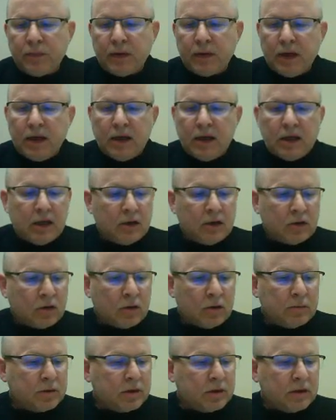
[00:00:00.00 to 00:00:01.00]
in
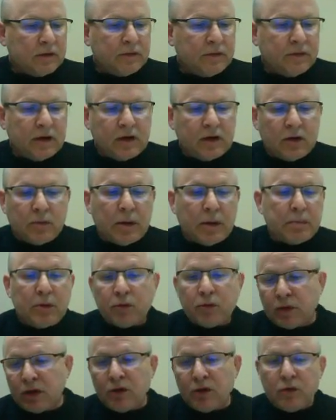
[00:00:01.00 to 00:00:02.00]
terms of, maybe
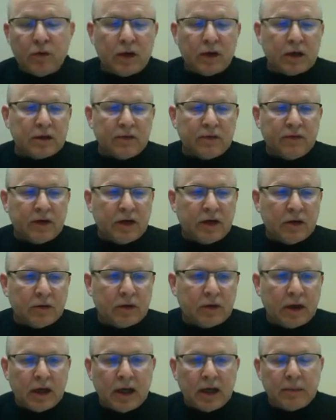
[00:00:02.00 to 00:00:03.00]
redoing at the
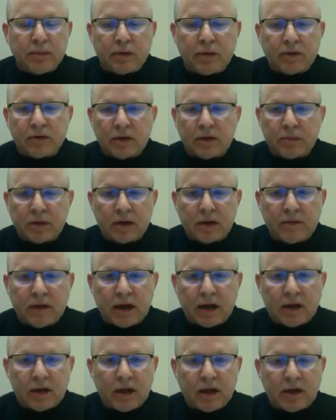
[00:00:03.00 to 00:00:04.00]
videotape or something of that
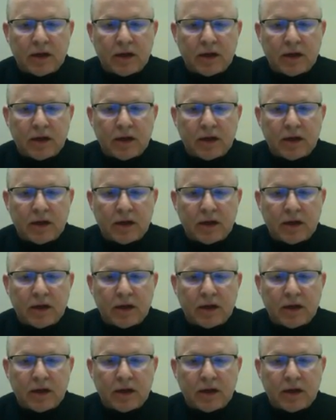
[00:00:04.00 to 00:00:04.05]
nature.